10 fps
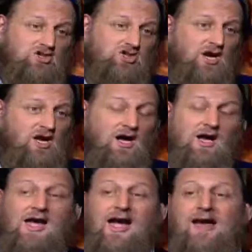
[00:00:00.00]
inshallah.
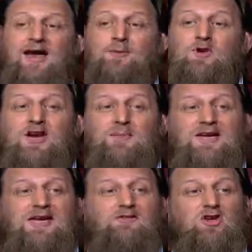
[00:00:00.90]
And I'm going to be
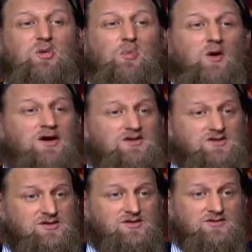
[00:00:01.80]
giving you
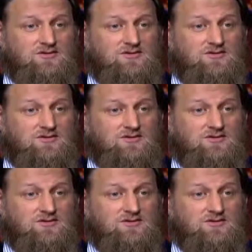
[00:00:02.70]
points